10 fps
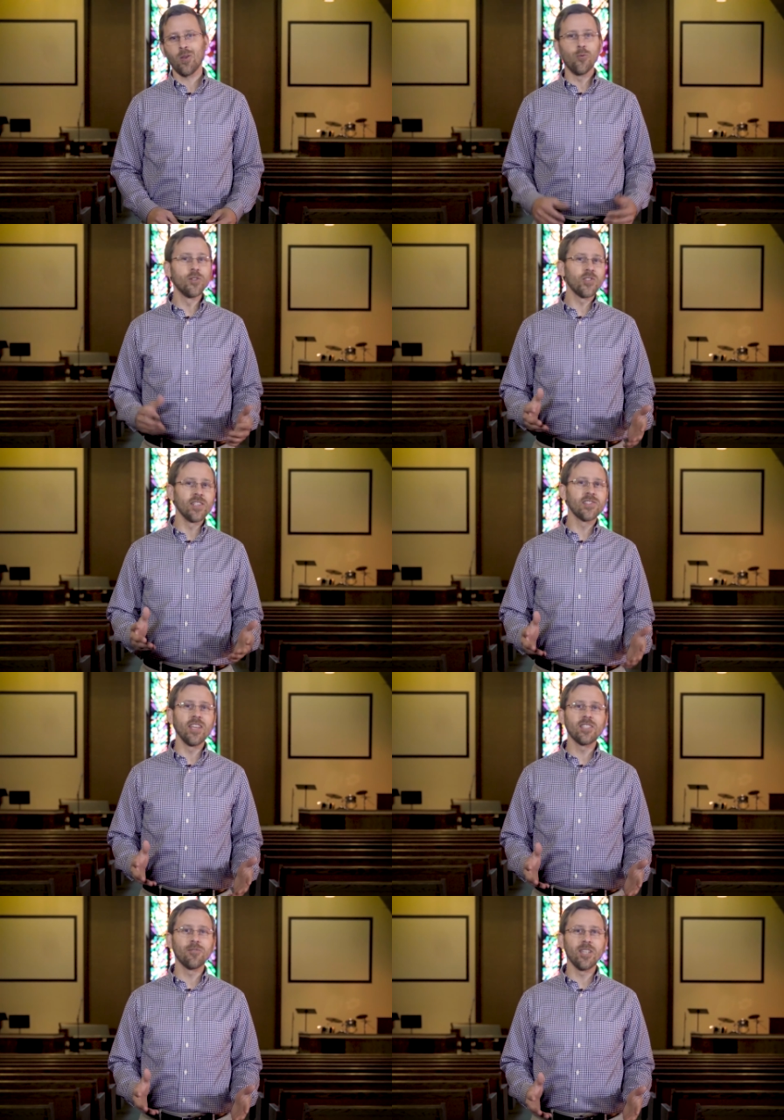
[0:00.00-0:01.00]
Words like
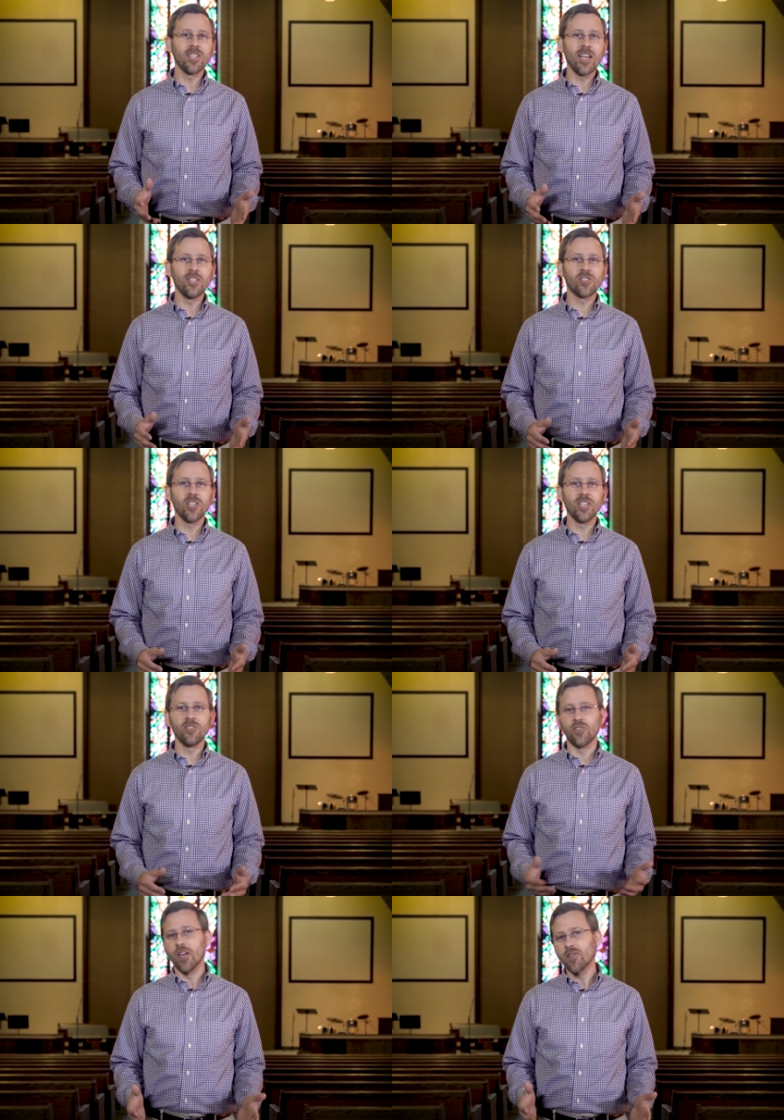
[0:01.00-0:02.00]

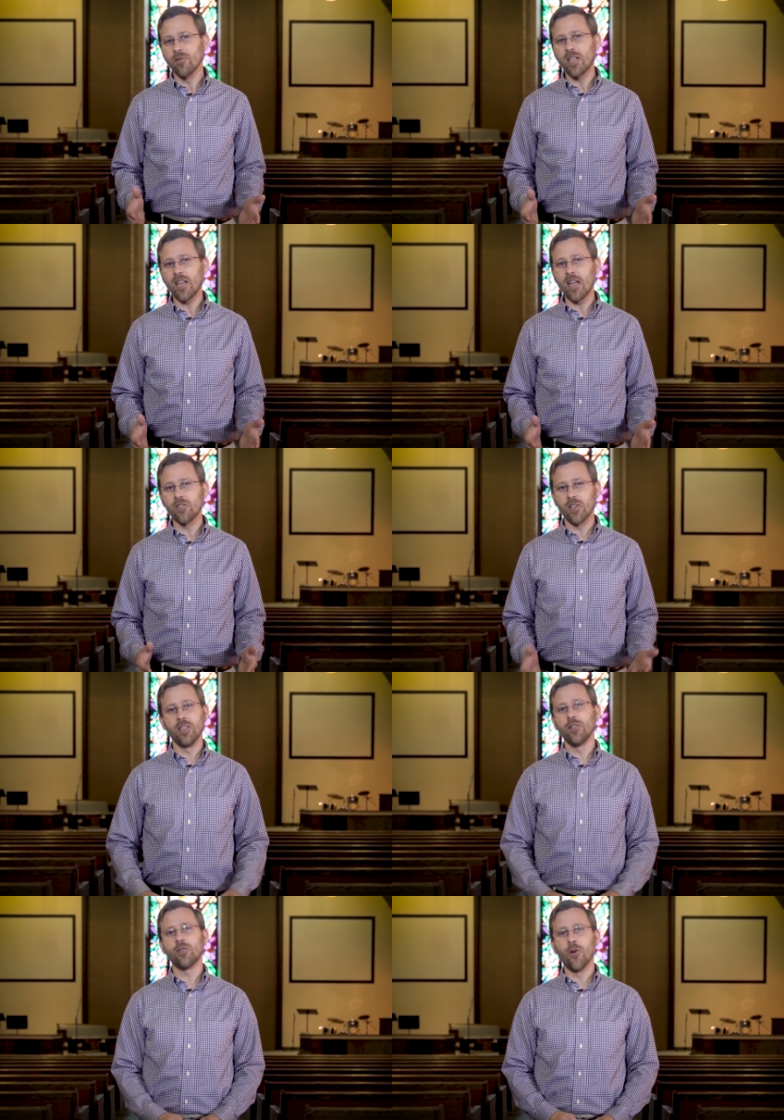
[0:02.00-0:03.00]
sanctification, justification,
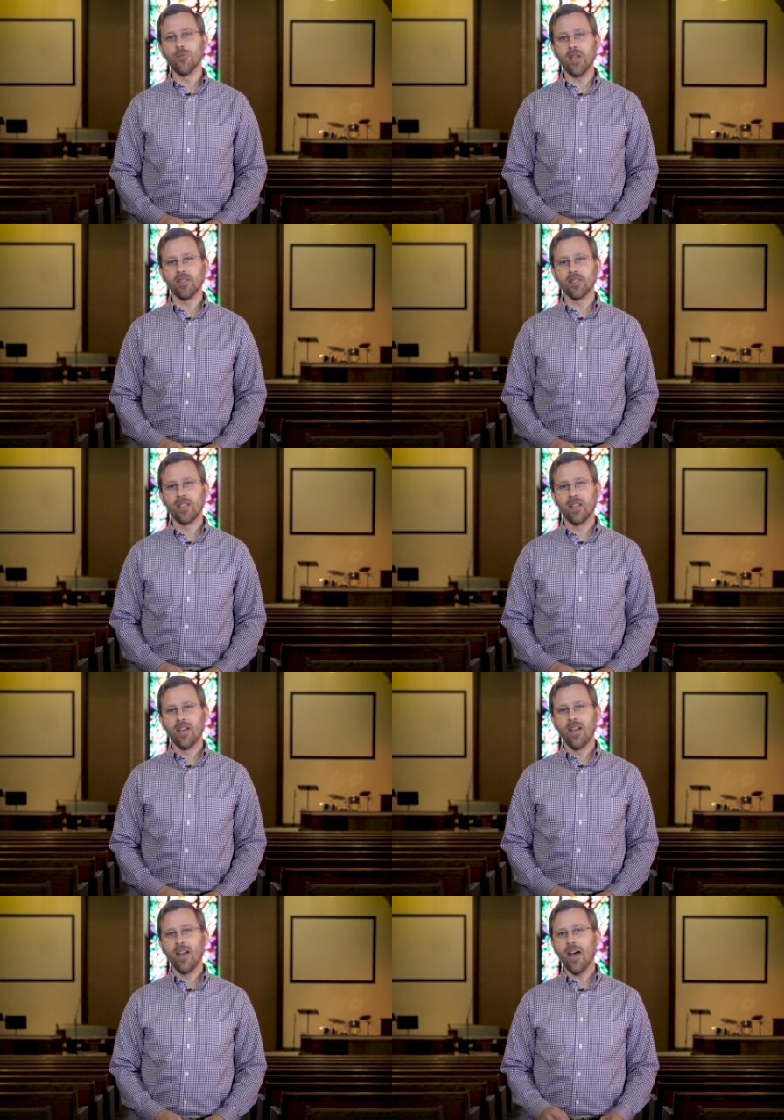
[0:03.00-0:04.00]
and atonement.
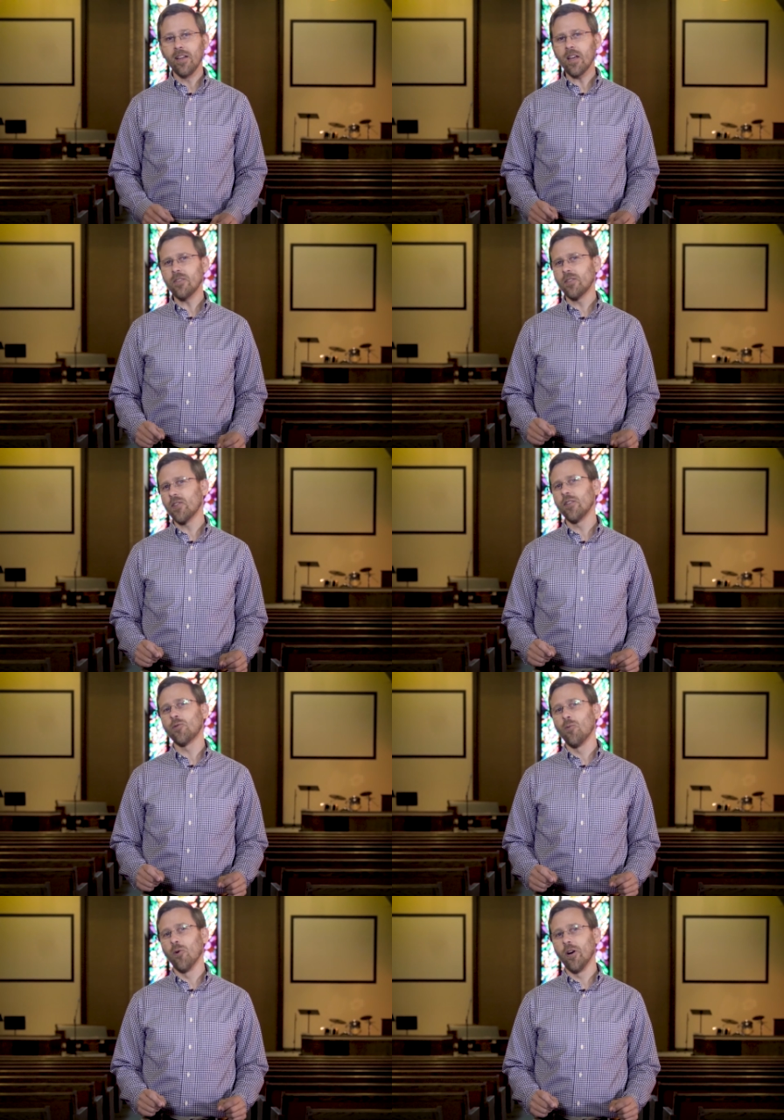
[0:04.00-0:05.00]
Another
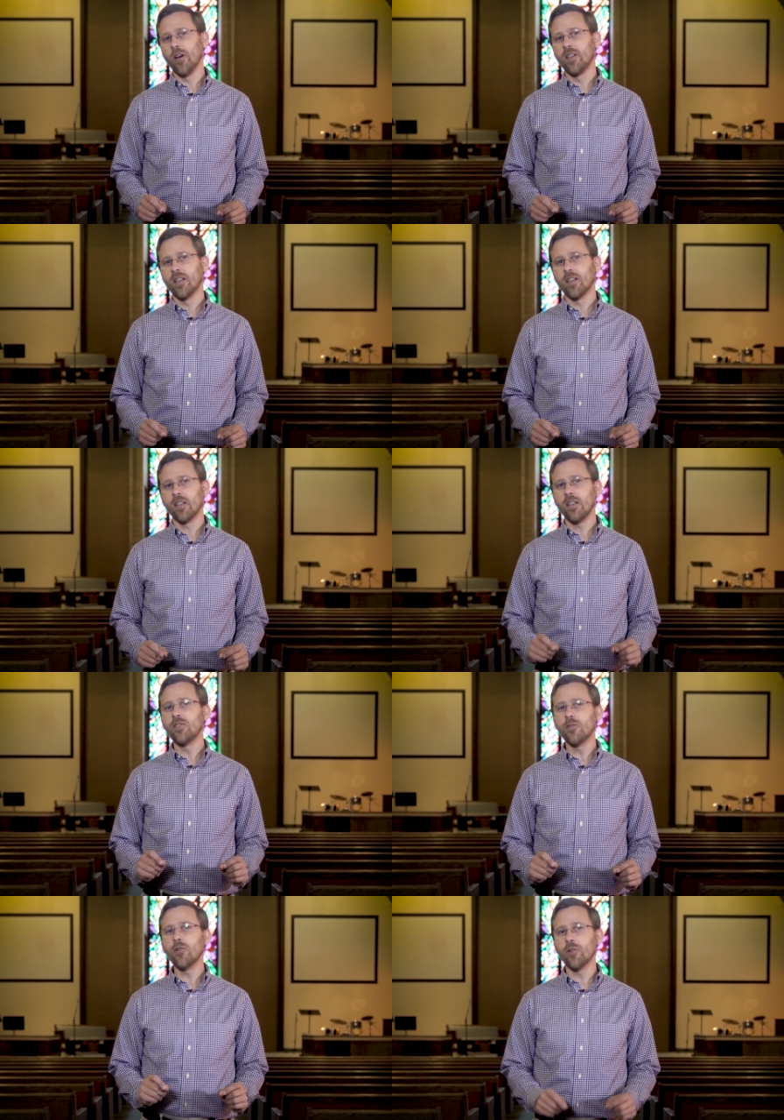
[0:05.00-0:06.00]
such word
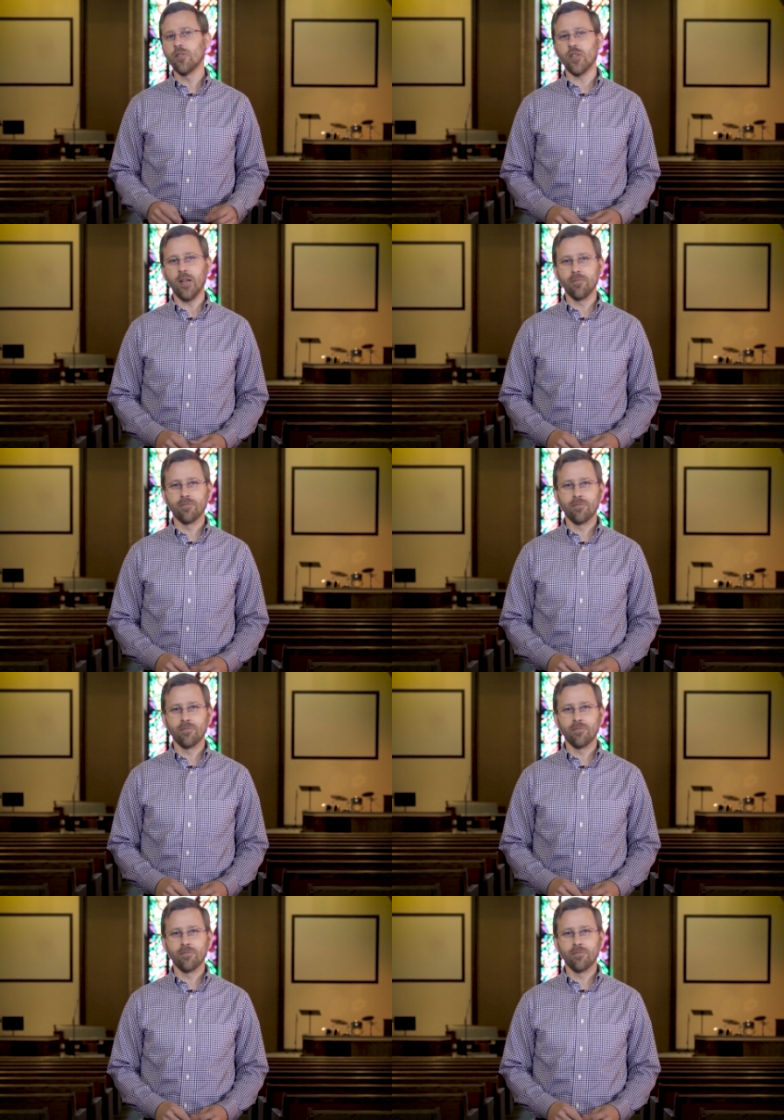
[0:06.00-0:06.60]
is stewardship.